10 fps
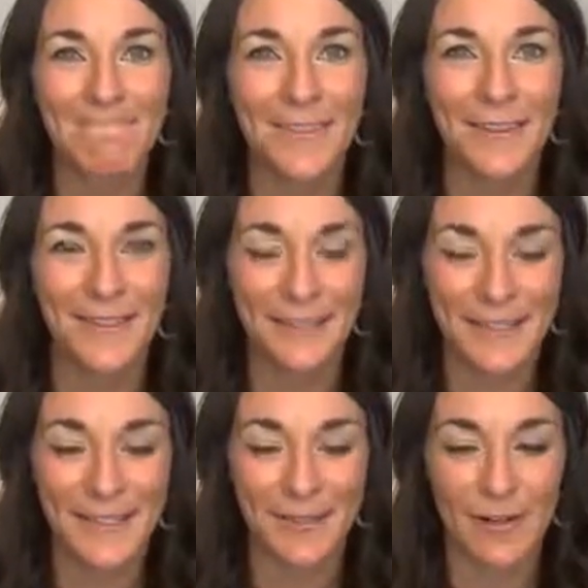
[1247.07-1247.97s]
Would love to
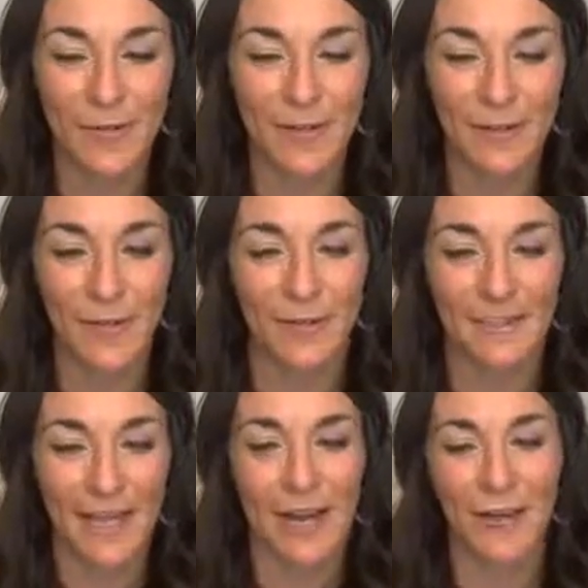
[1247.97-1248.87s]
hear from you as well and
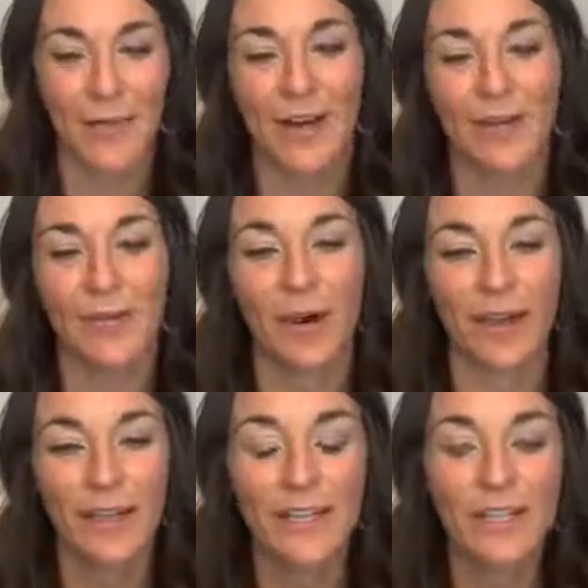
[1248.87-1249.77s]
just kind of know where you are.